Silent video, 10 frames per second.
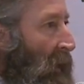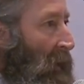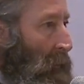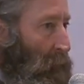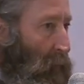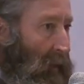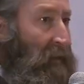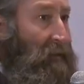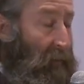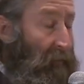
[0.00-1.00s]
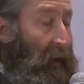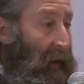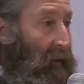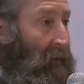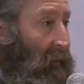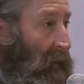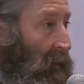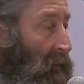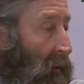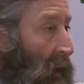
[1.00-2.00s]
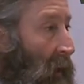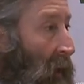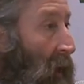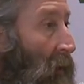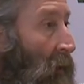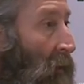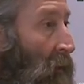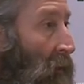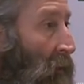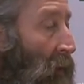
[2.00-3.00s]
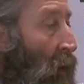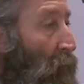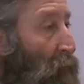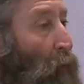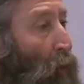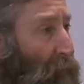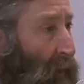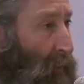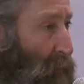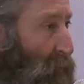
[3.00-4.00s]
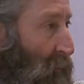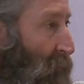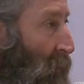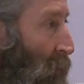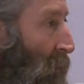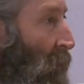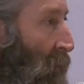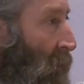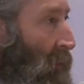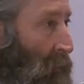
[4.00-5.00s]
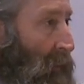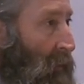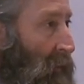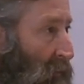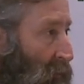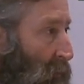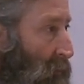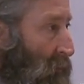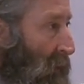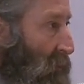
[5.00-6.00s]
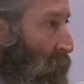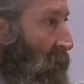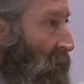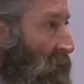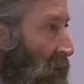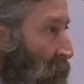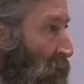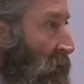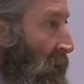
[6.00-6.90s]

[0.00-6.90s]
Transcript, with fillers: and embrace the fact that our our forefathers, if you will, are American zoos. That's where these animals